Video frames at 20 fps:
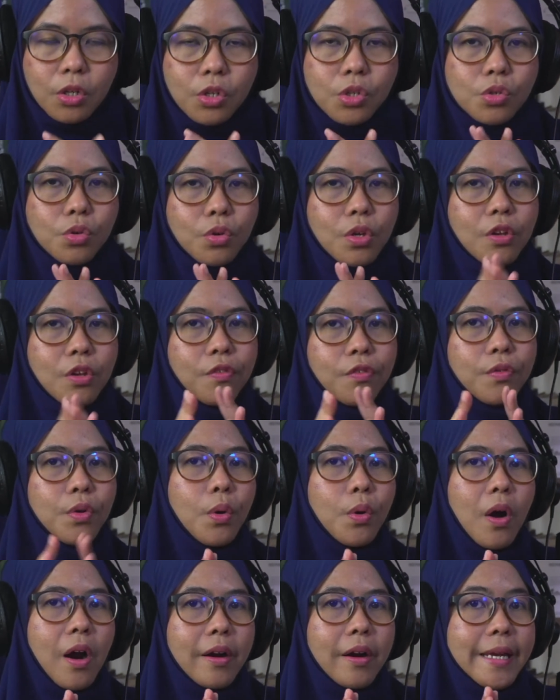so if
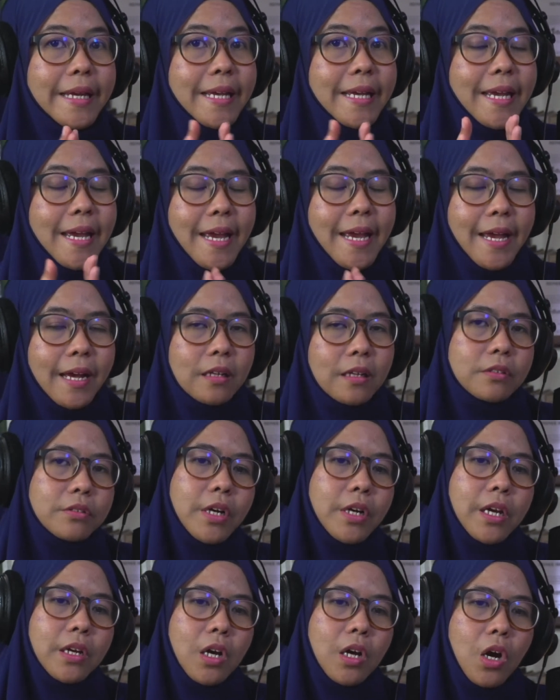you are in KL
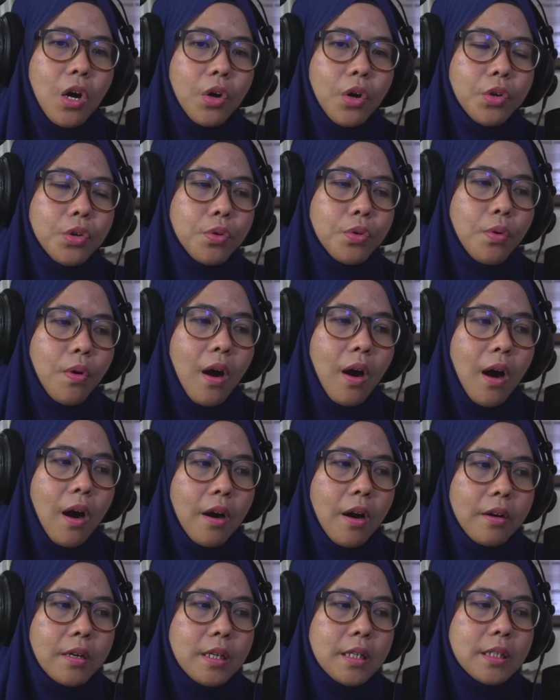right now, you
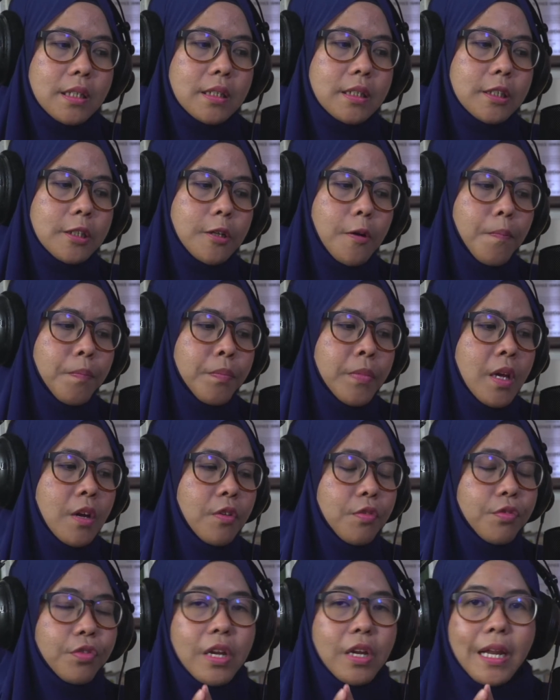are a
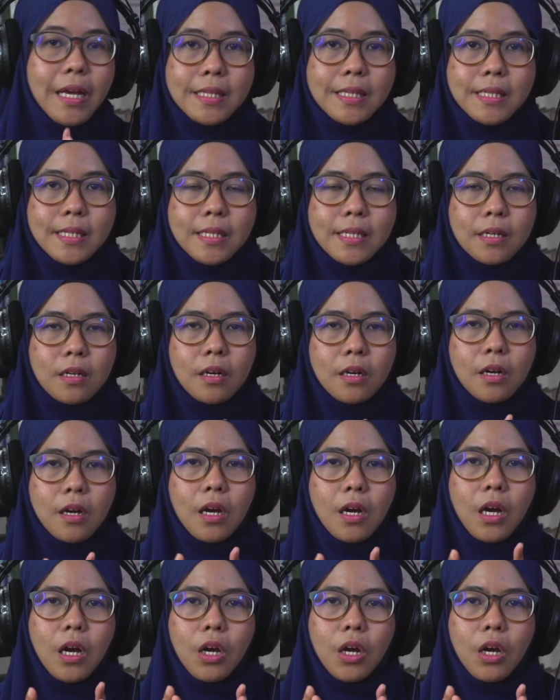freelancer,